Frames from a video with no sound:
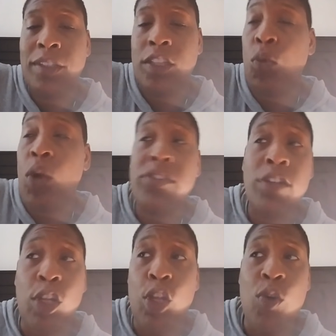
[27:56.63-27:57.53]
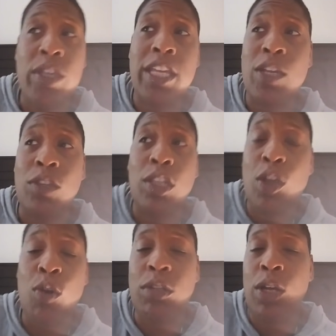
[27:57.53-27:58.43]
the ones that are low key on the
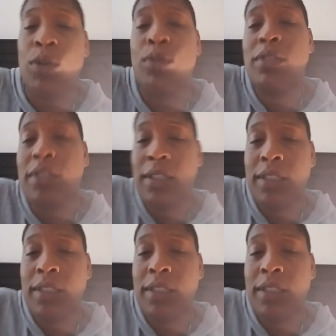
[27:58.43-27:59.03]
low low.